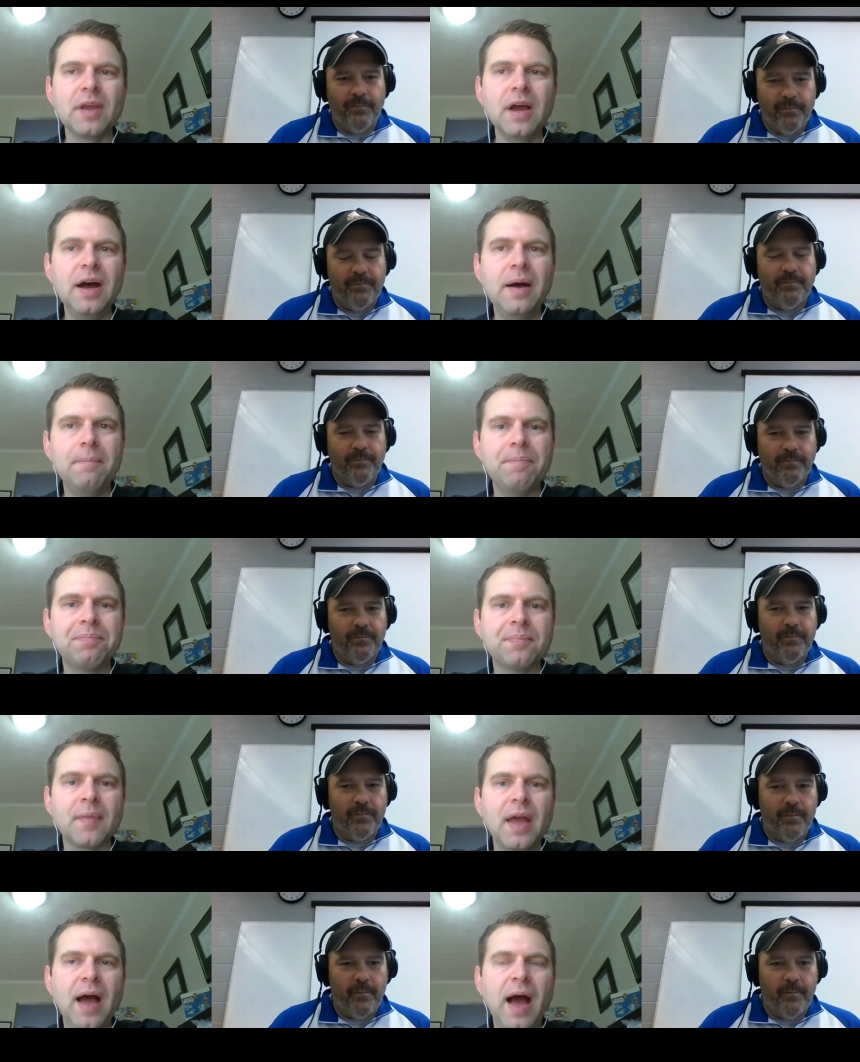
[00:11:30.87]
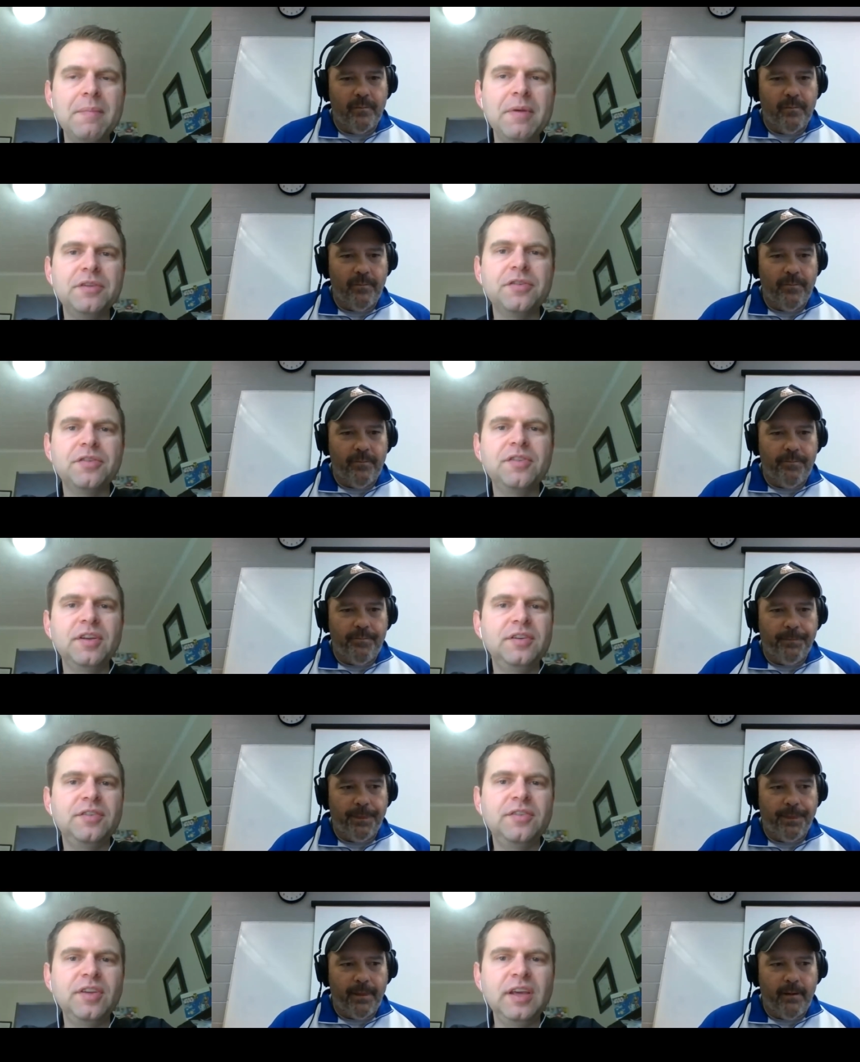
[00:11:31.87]
Speaker 1: Um, I'm interested
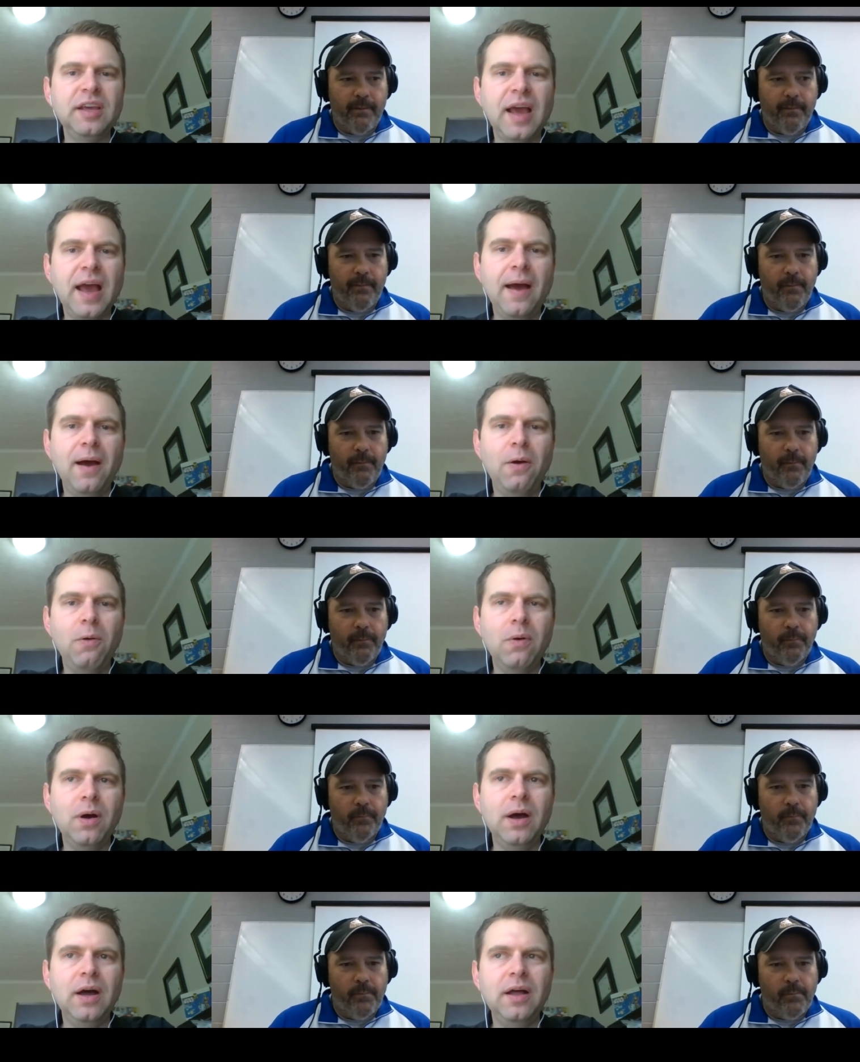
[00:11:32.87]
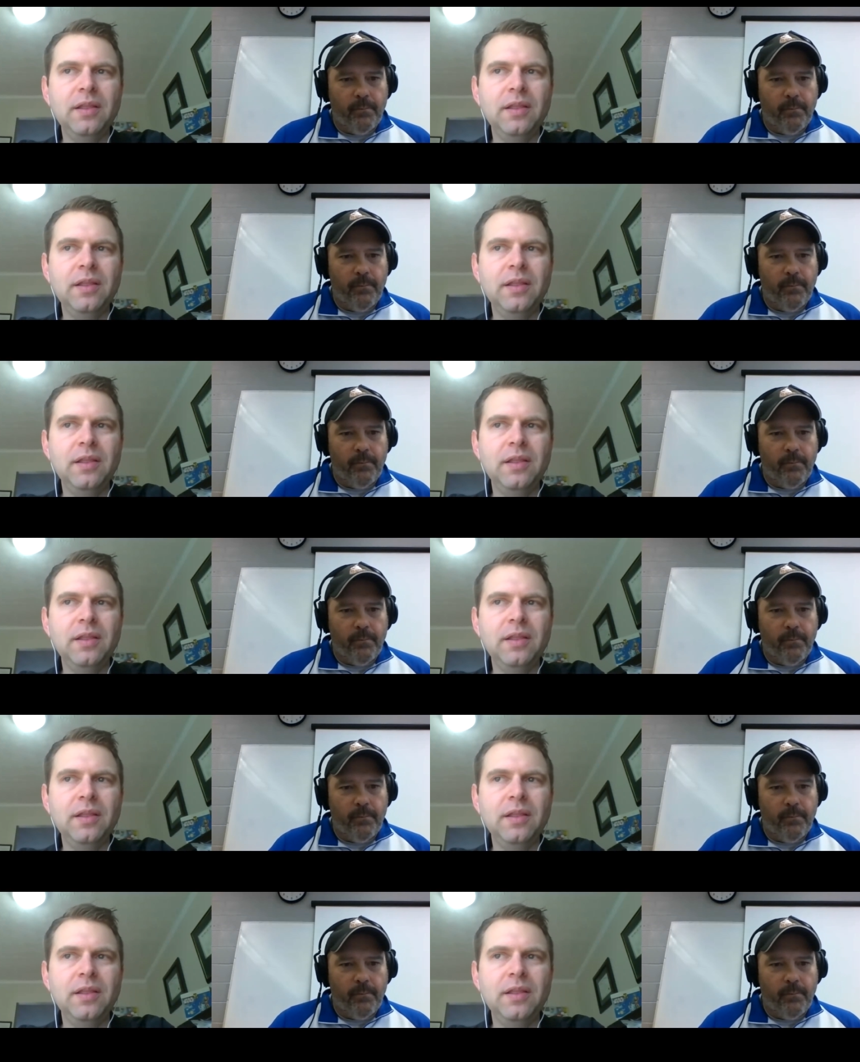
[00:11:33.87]
to see how, uh,